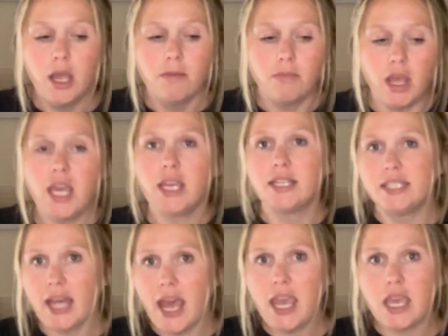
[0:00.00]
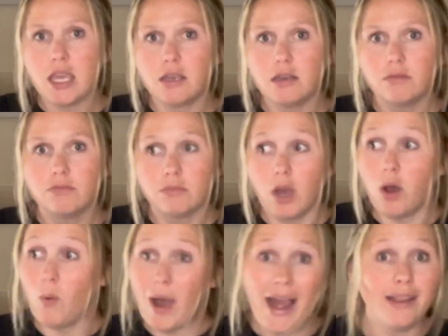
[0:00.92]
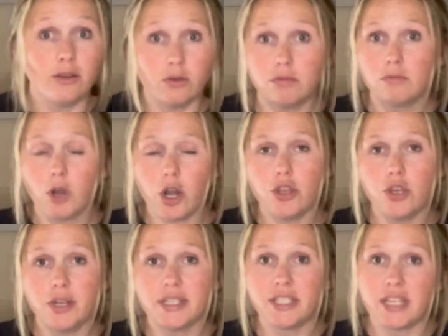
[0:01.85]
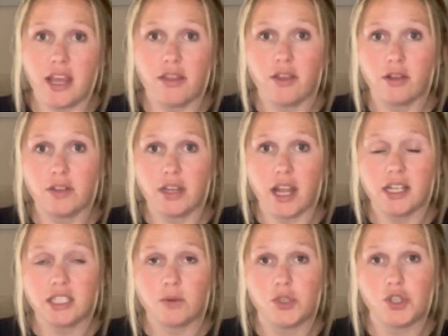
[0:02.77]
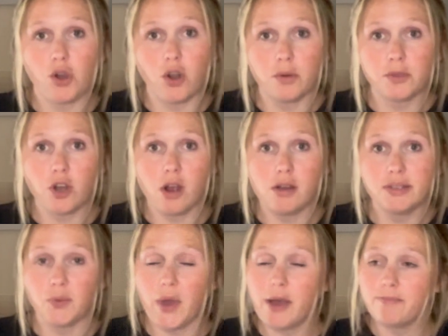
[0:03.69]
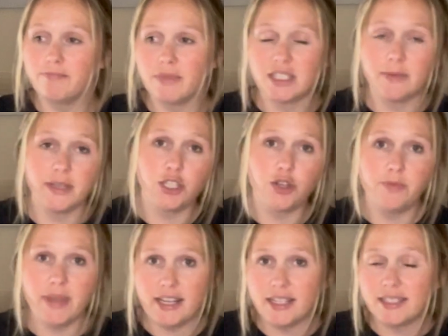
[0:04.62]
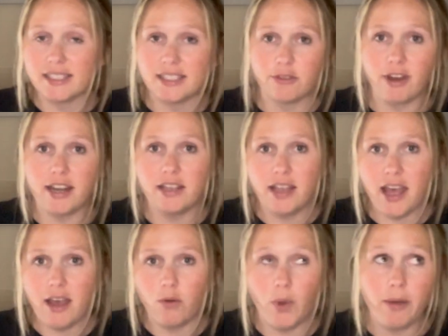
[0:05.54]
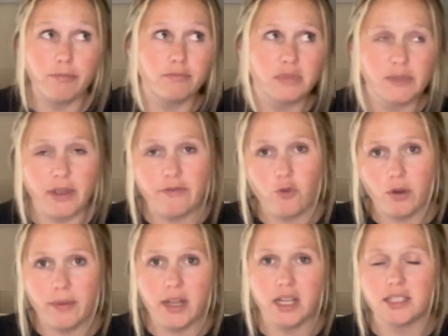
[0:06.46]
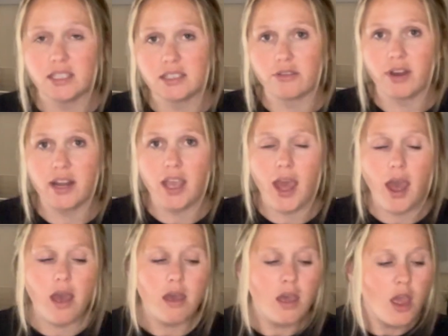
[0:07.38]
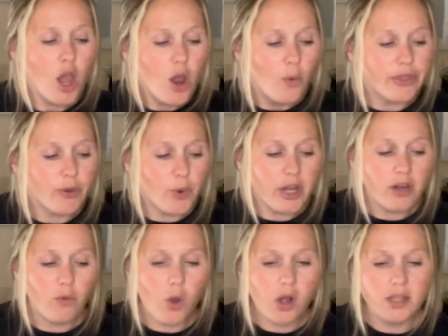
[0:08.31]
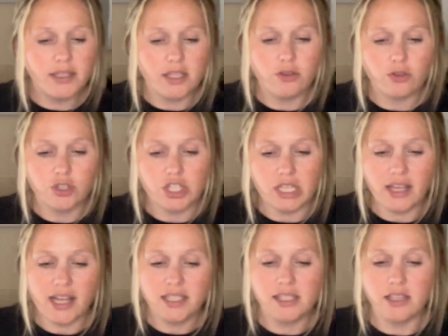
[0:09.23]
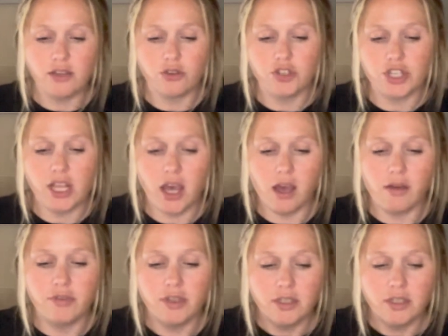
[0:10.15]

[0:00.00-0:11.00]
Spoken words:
it can take a while. Are you going to stand there at the desk with your arms crossed? Well, it's been 2 minutes. Is it ready yet? Well, it's been 4 minutes. Is it ready yet? With the Queen of Wands energy, that's the energy of,